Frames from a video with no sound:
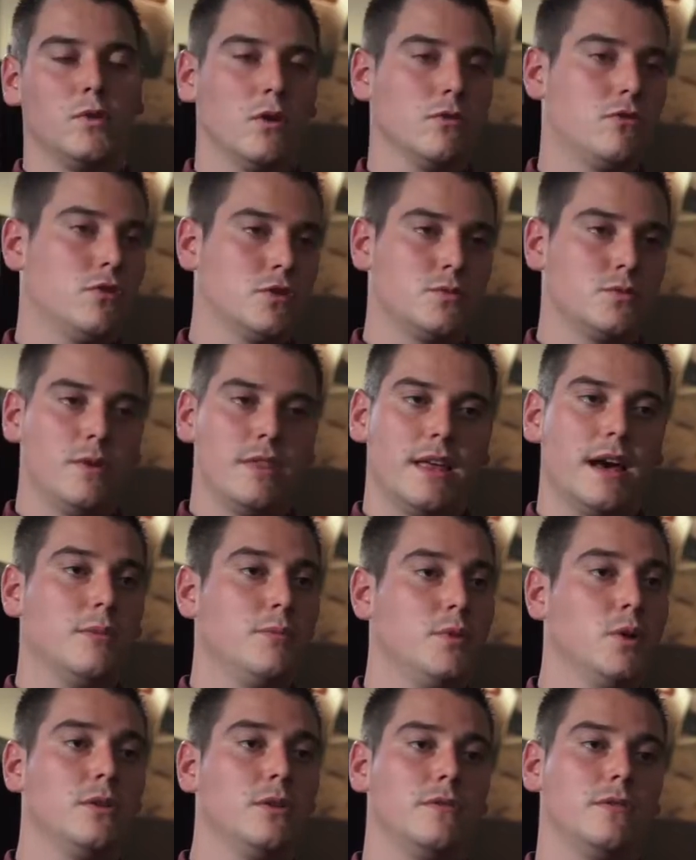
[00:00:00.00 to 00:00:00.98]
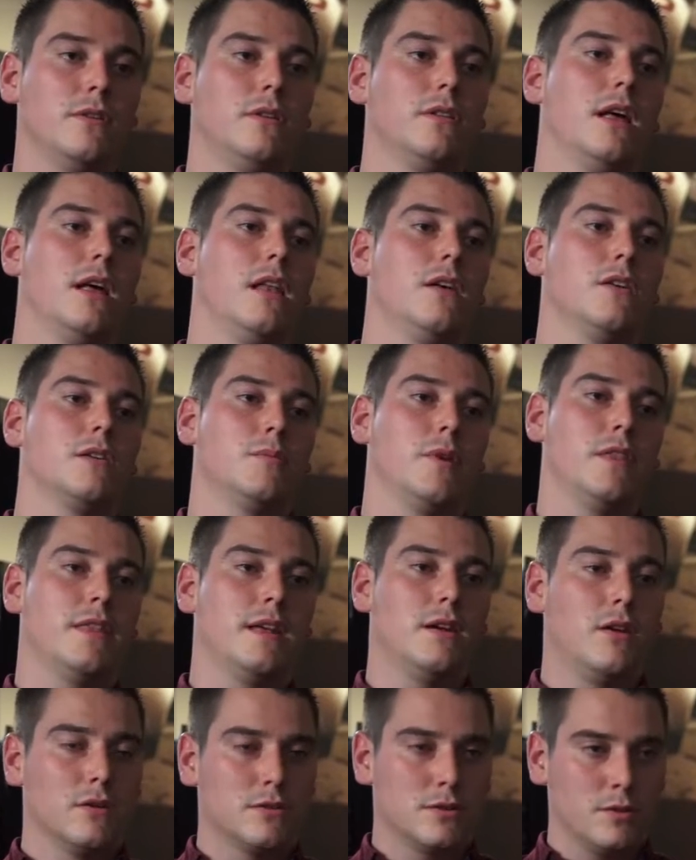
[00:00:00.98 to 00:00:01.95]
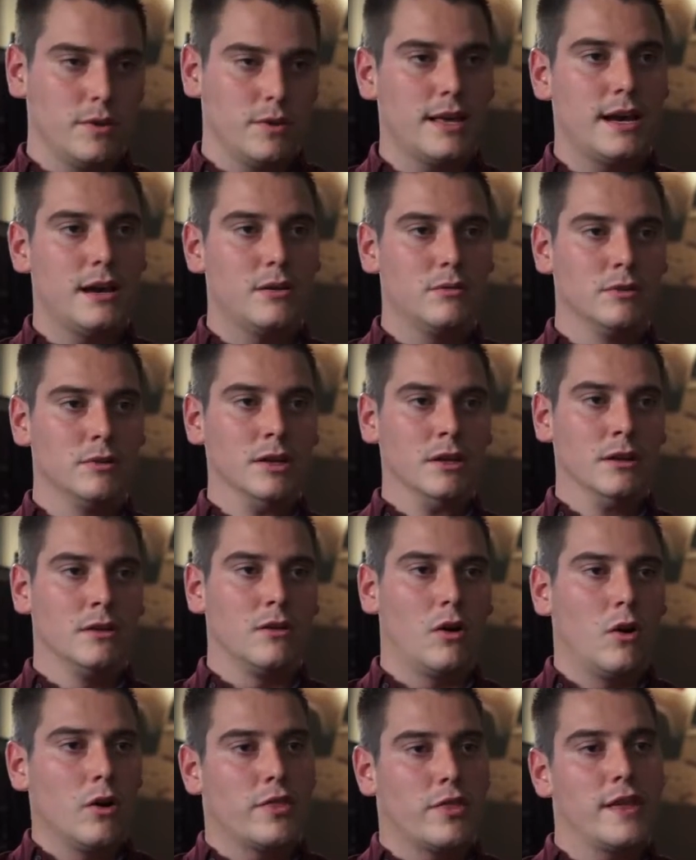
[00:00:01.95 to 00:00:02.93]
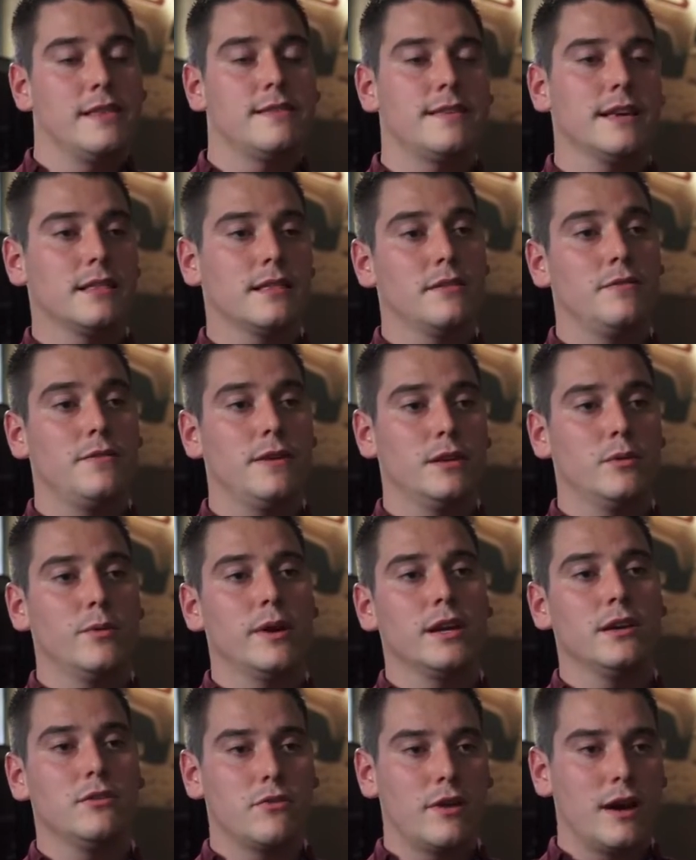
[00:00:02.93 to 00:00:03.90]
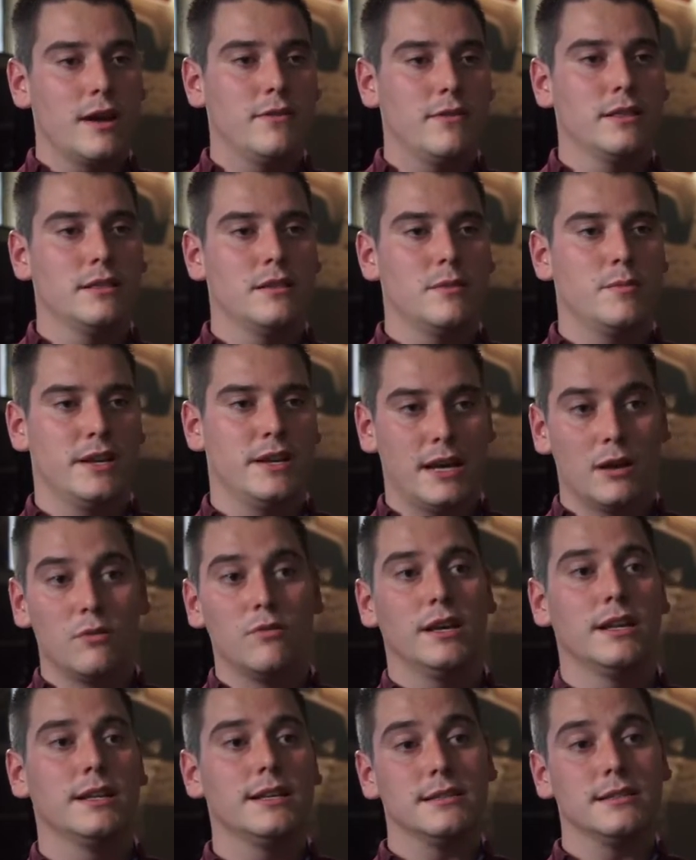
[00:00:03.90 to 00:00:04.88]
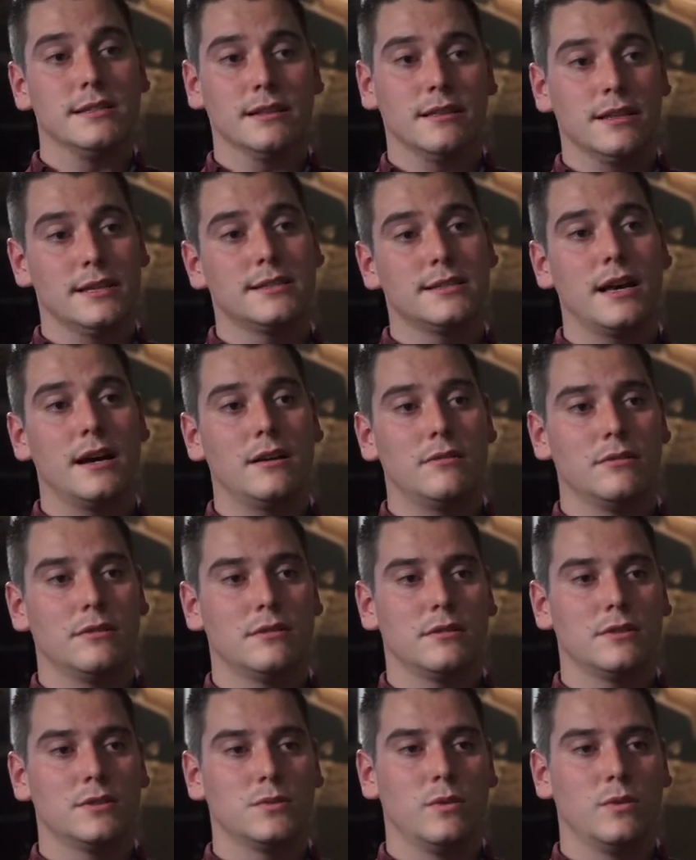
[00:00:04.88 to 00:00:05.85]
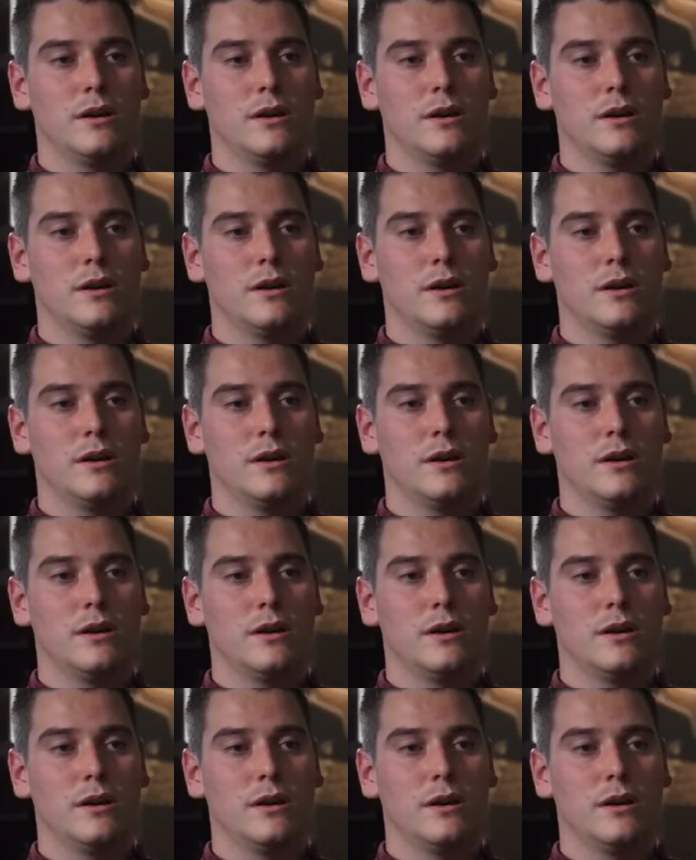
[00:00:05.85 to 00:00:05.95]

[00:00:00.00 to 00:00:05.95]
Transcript: Not just with how beautiful they look, but then also with how authentic they feel when you're driving them and how realistic they sound as